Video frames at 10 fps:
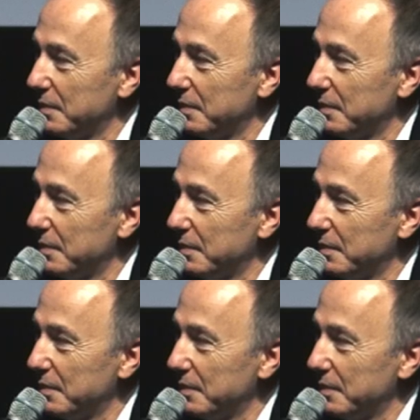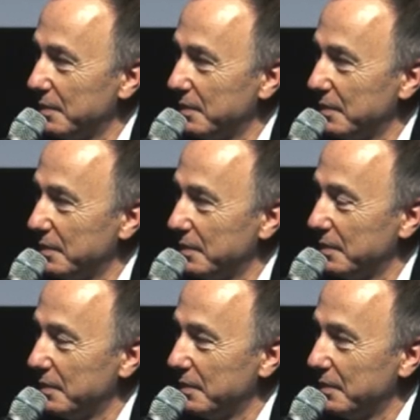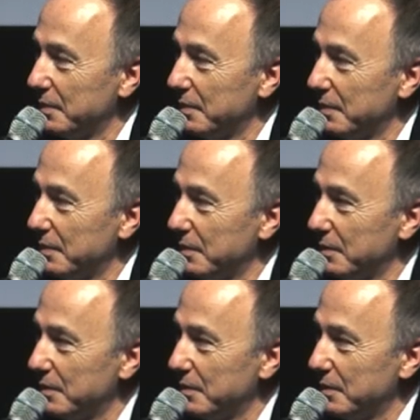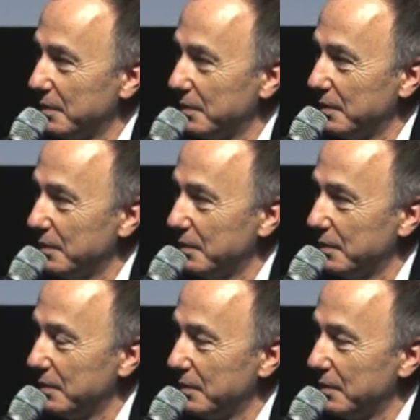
(not speaking)